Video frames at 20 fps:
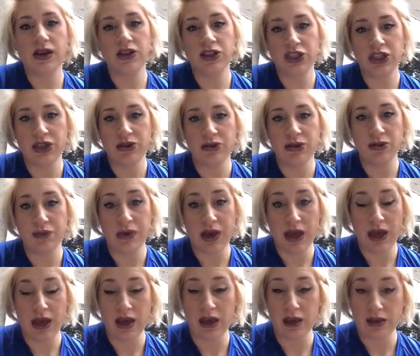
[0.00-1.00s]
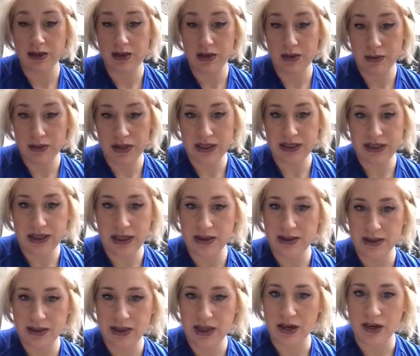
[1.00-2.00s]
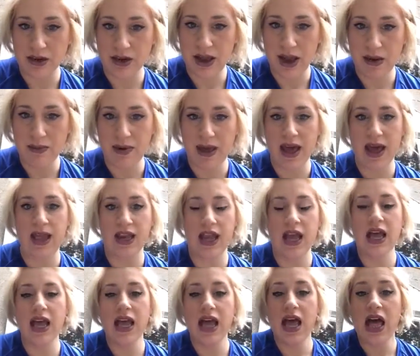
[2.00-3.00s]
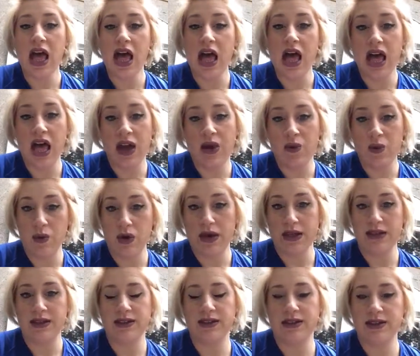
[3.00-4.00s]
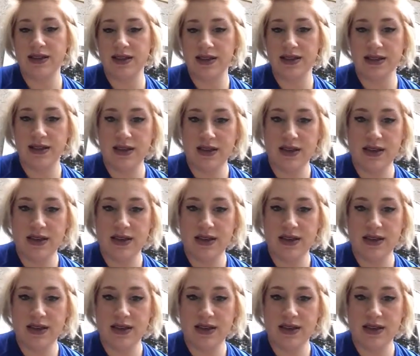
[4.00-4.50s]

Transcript: she would make a complete sentence on her iPad. I want